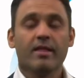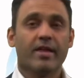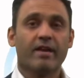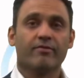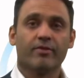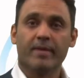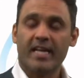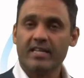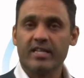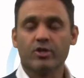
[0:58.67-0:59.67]
Then from
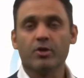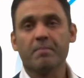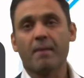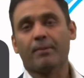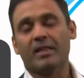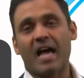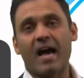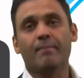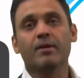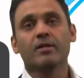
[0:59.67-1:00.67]
India doing my
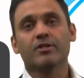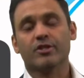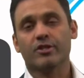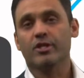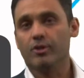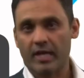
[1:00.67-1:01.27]
PLAB to the